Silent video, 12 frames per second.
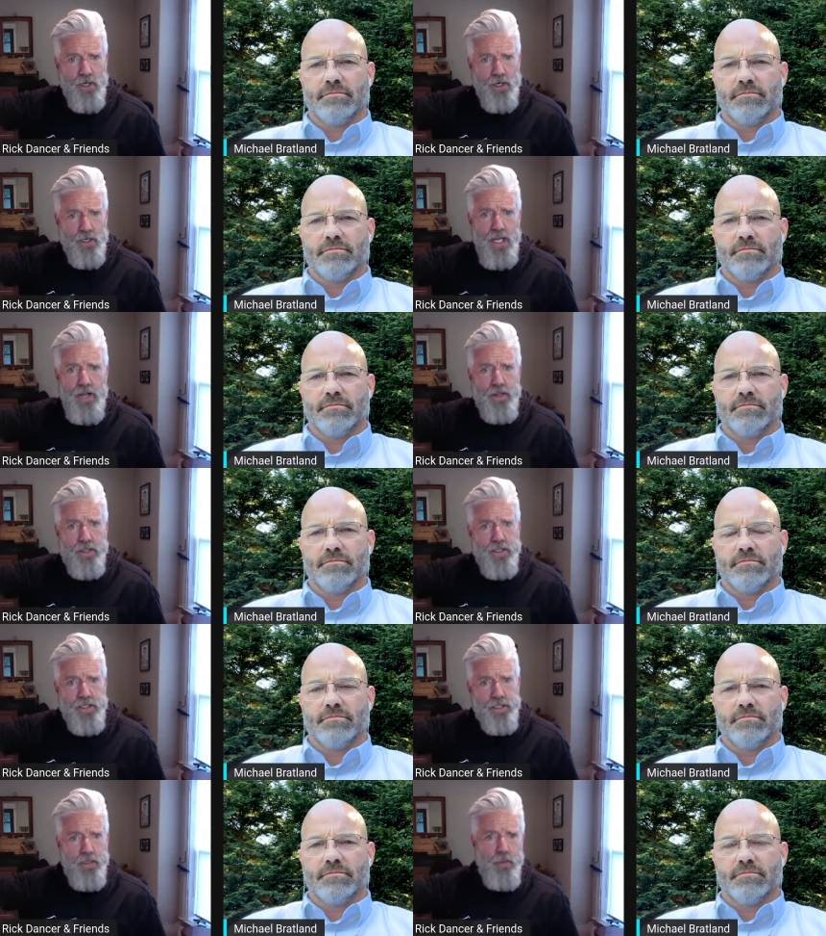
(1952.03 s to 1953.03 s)
Speaker 1: on in Helena
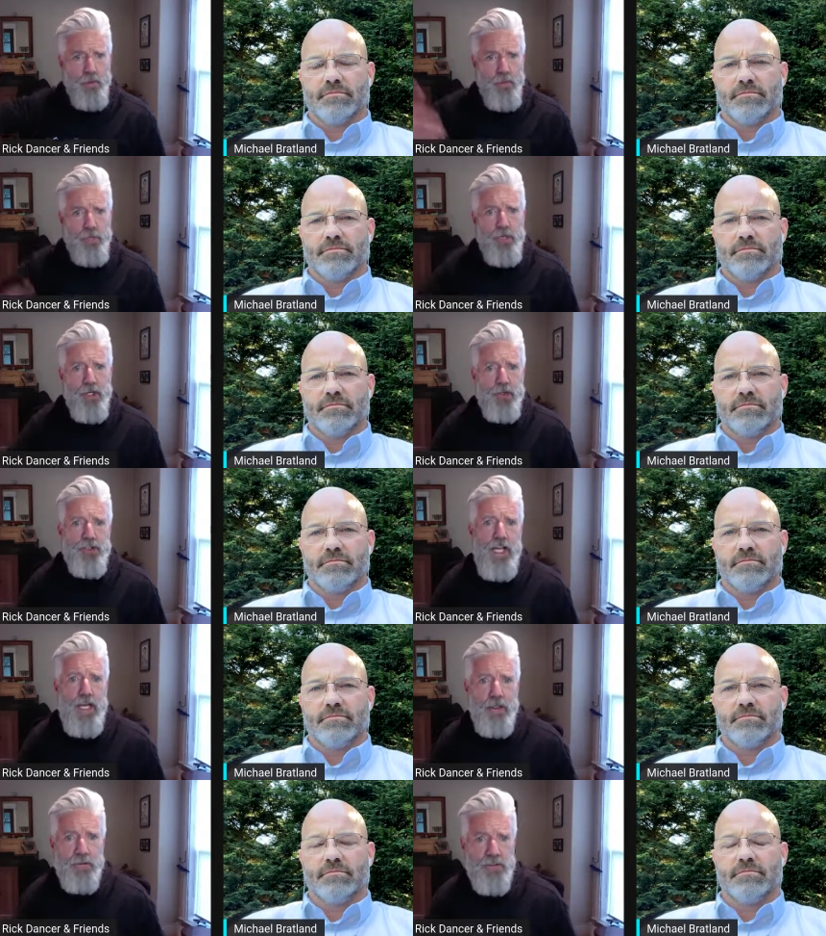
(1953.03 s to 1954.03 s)
and other the bigger
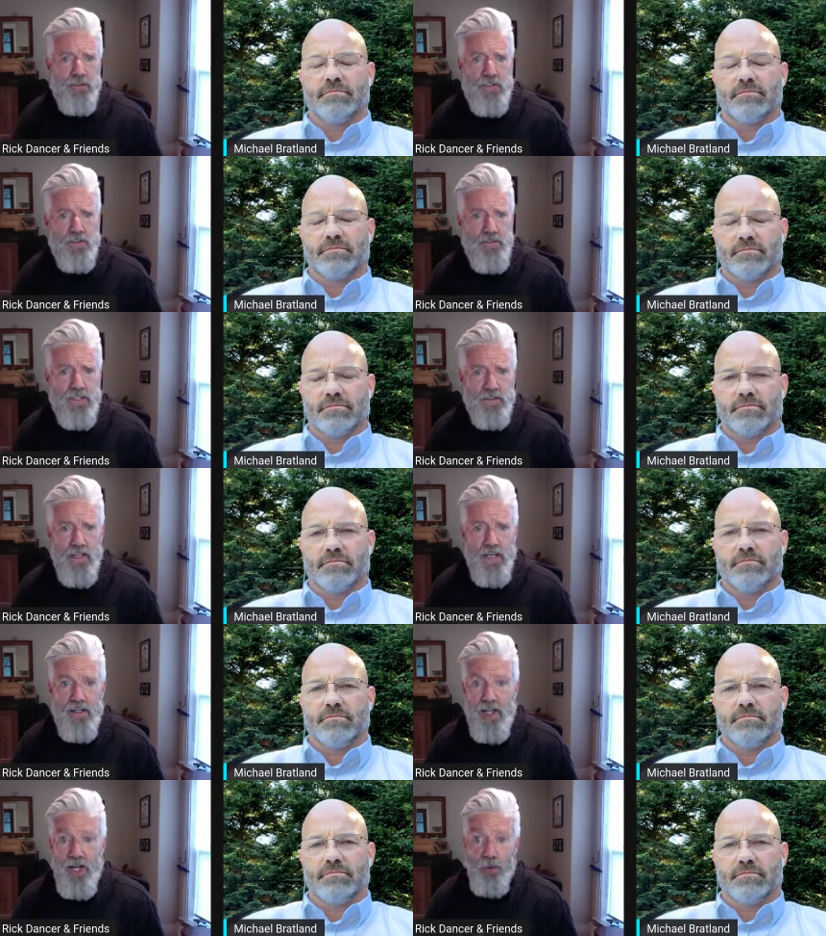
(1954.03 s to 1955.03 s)
towns and stuff like that,
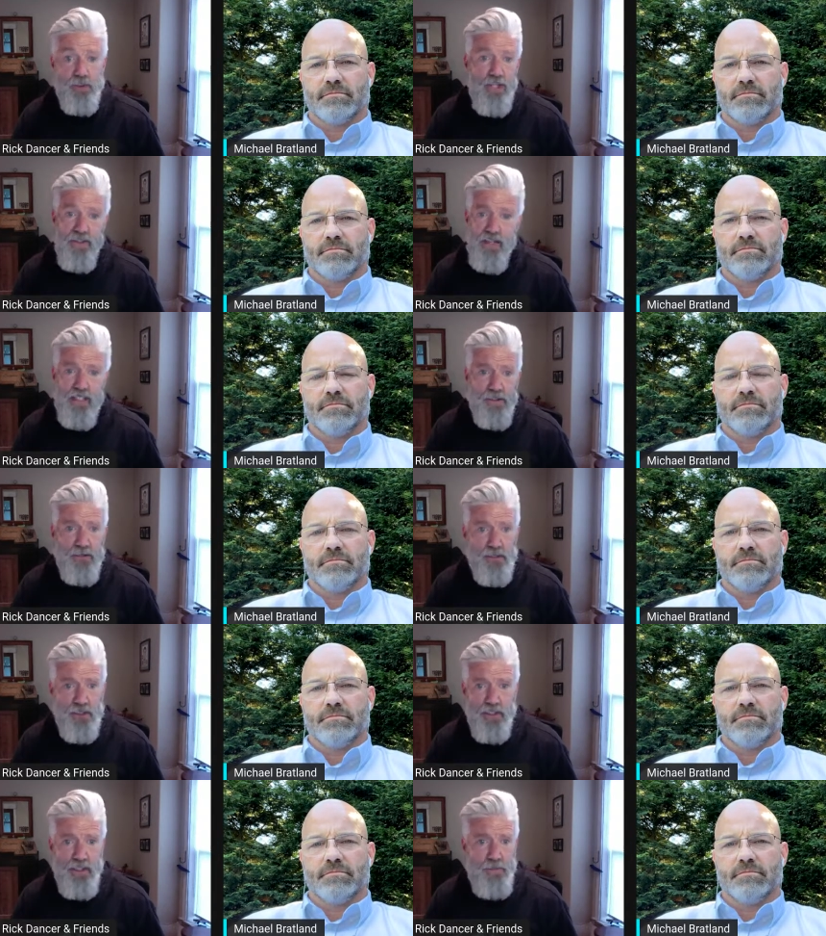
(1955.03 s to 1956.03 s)
which I think is
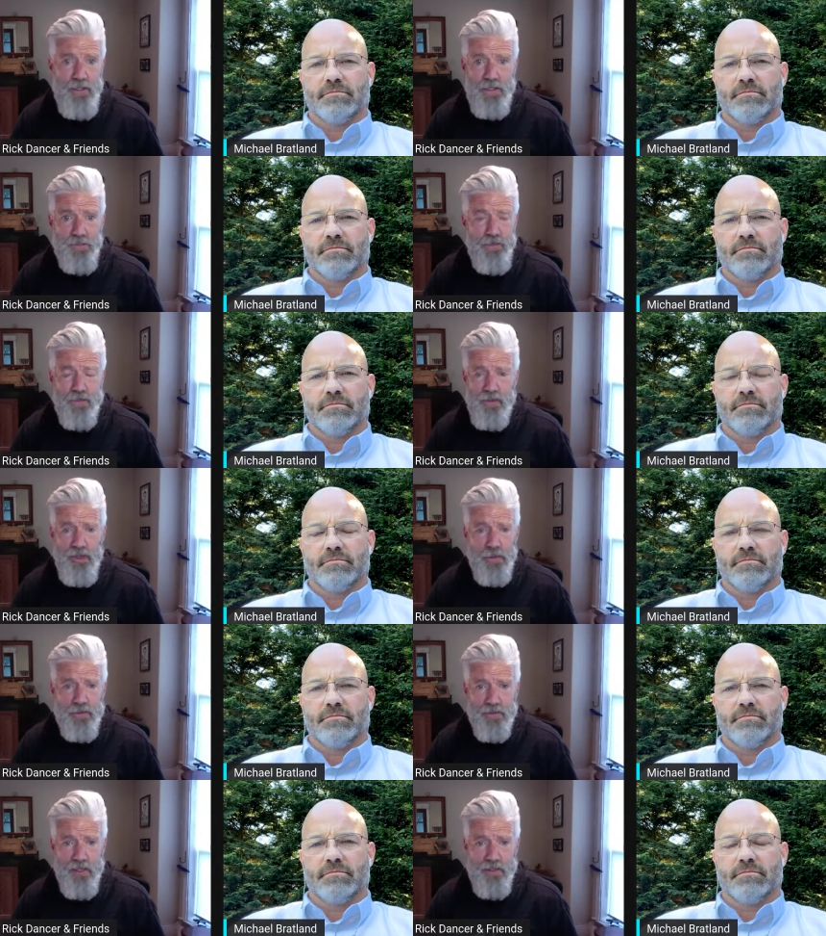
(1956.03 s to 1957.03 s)
good. I mean, if it, you know,
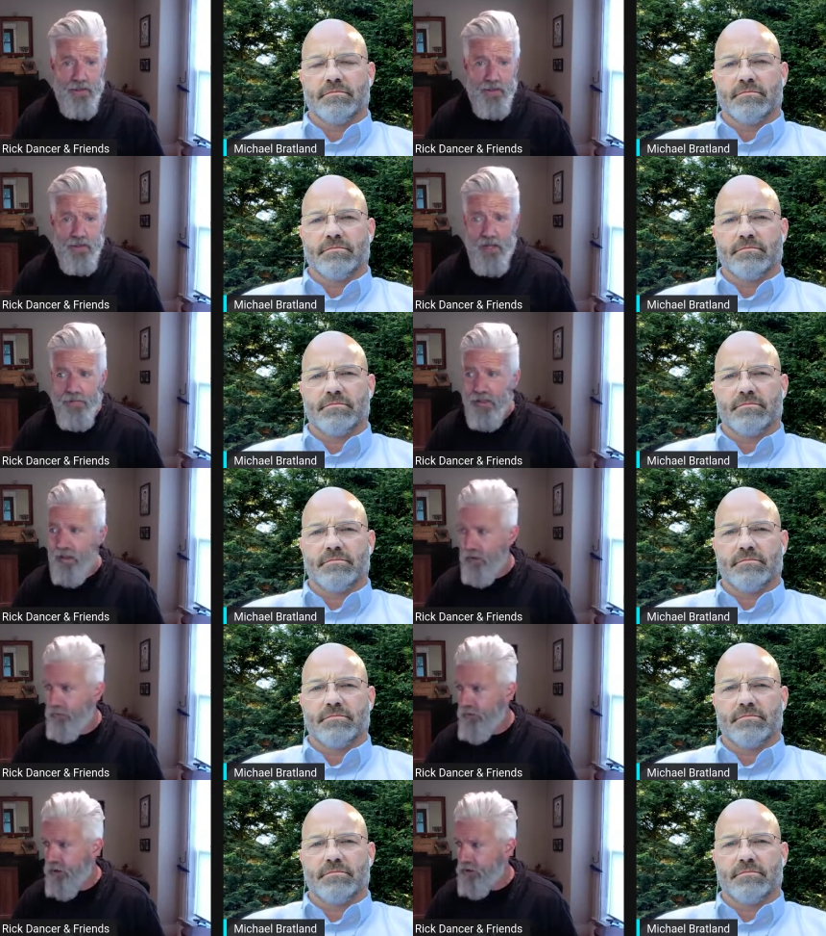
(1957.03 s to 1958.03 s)
it's like they're having. In
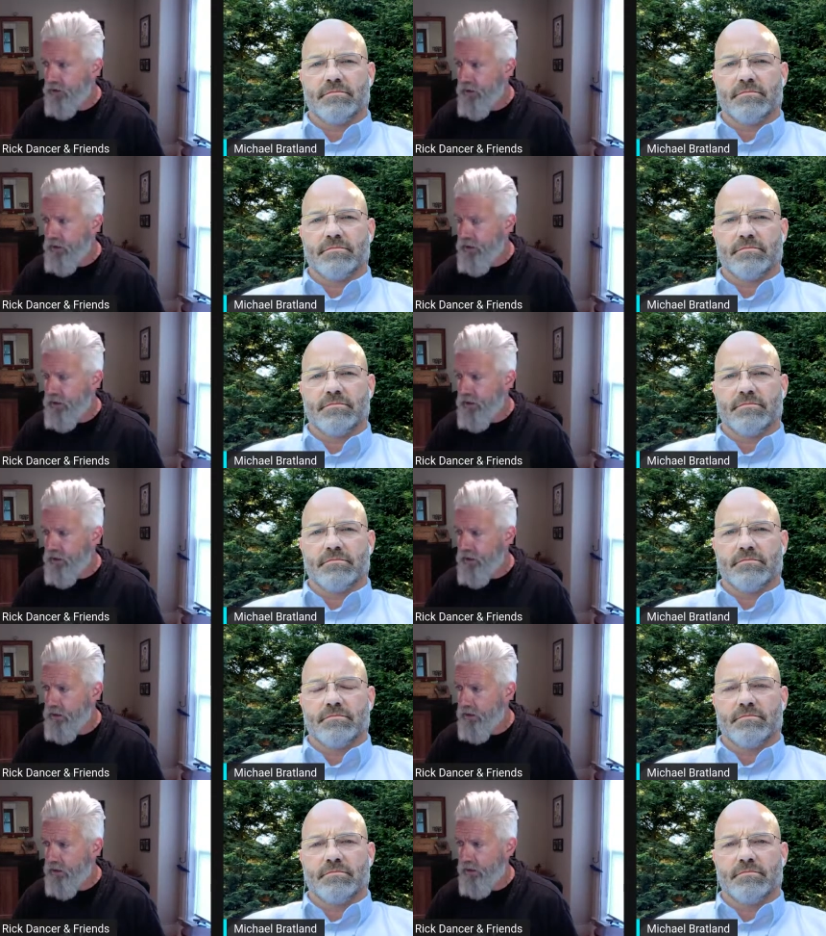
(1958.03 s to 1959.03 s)
fact, I think in
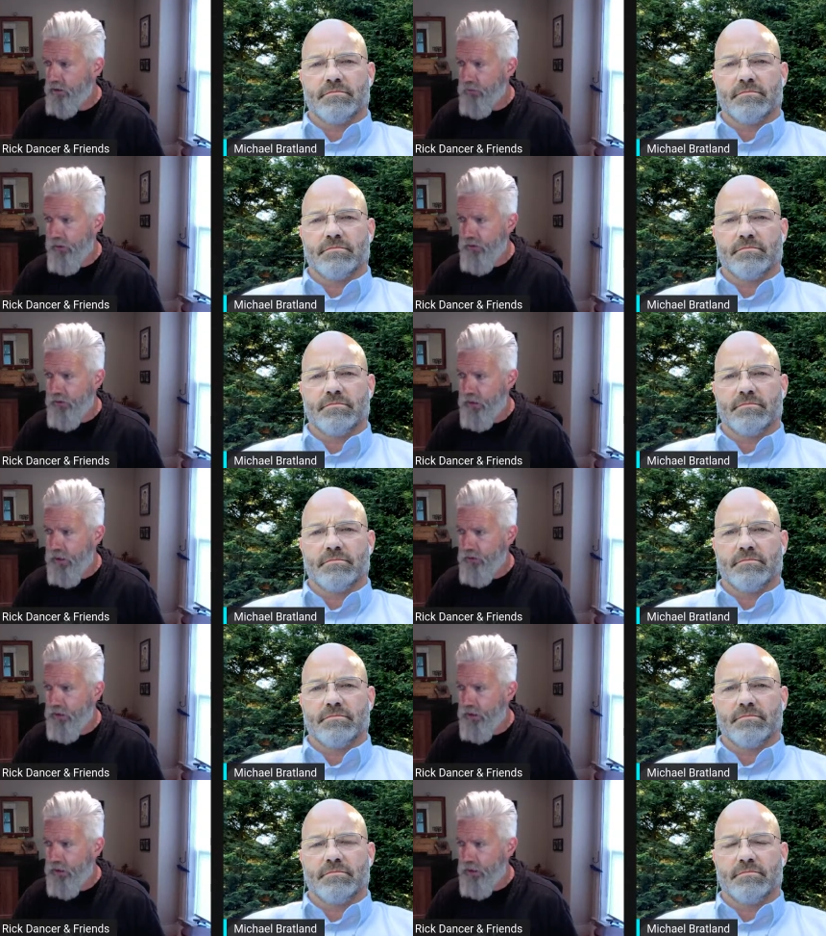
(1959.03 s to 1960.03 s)
next month they're
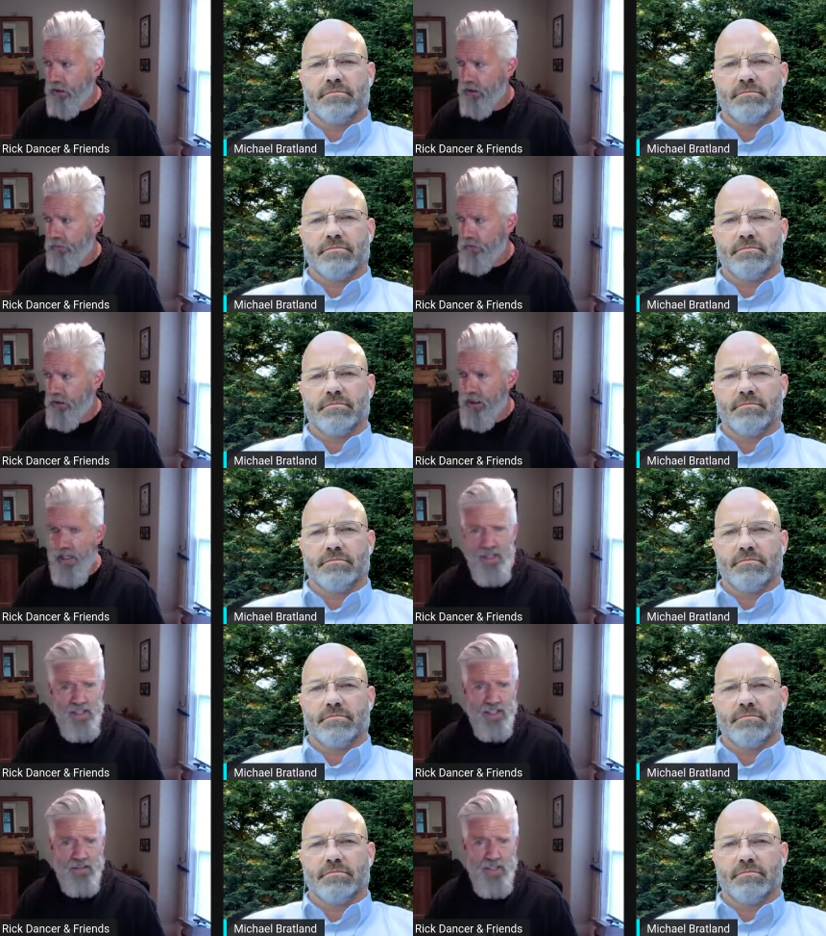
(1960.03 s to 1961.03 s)
having a, um,
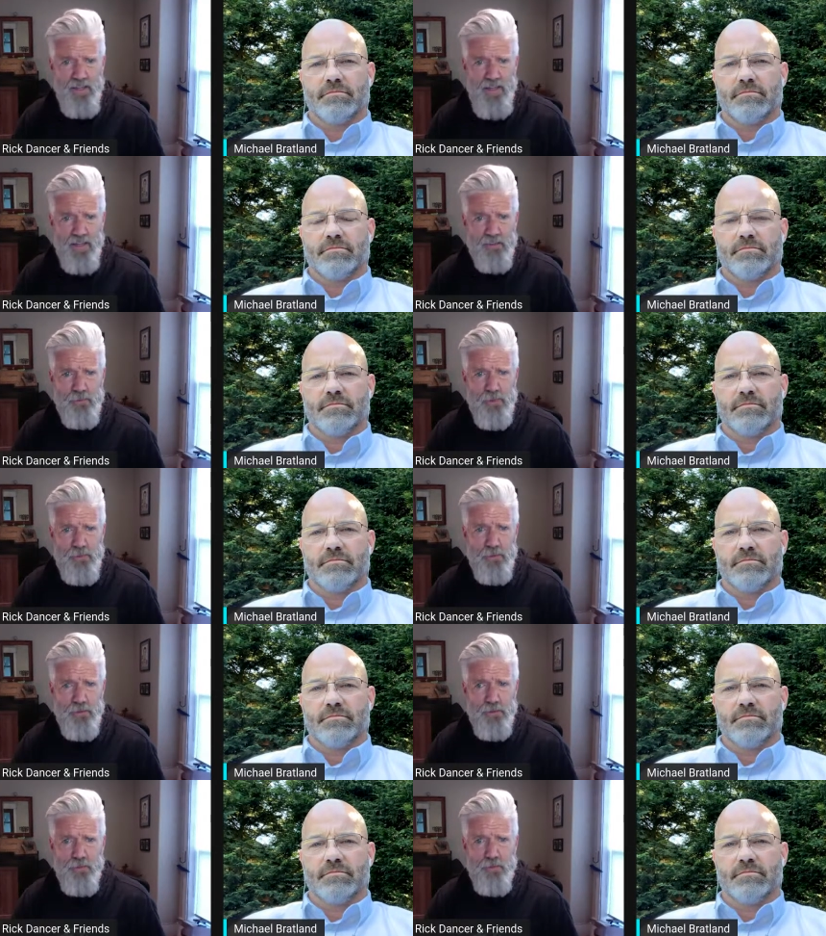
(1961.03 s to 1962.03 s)
like ten thousand people
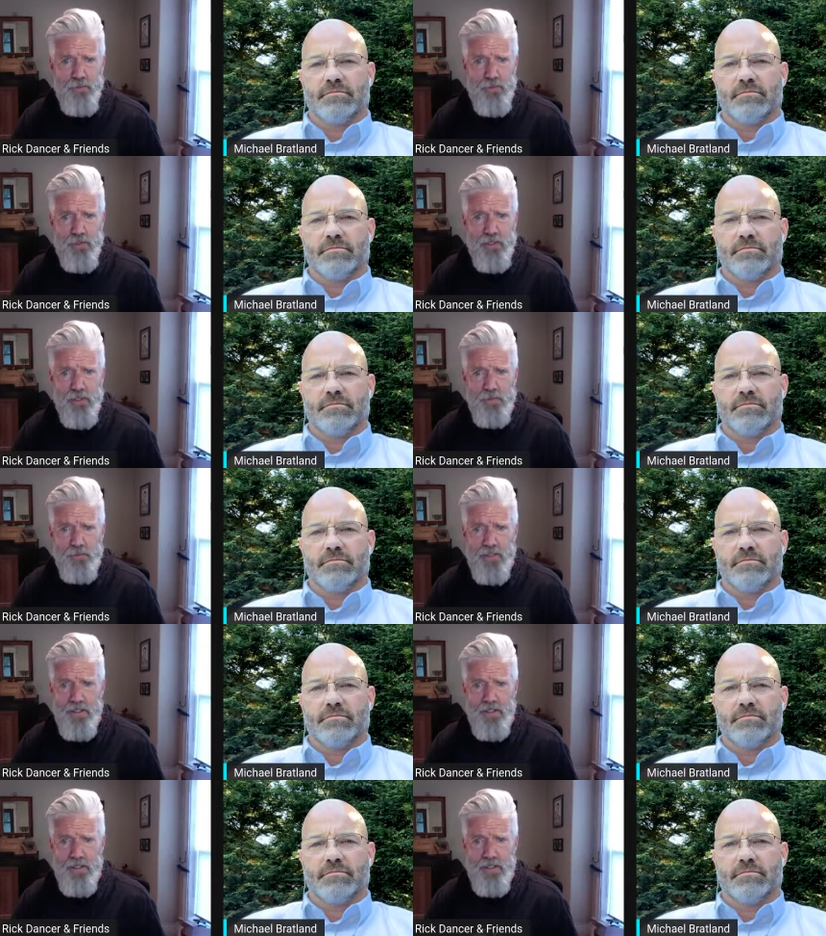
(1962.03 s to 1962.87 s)
here for a,